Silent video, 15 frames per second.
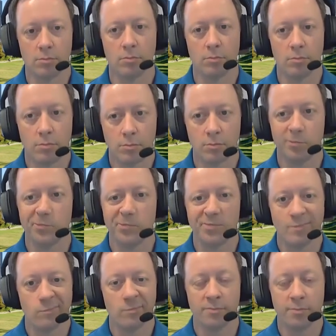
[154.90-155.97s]

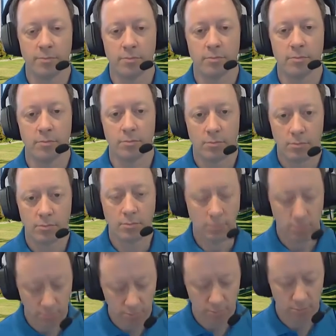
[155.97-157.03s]

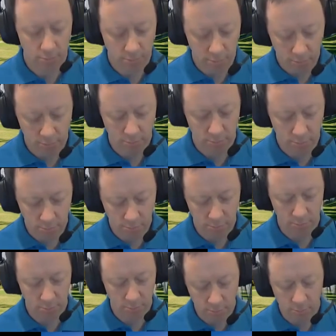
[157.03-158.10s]
No words are spoken by the person on screen.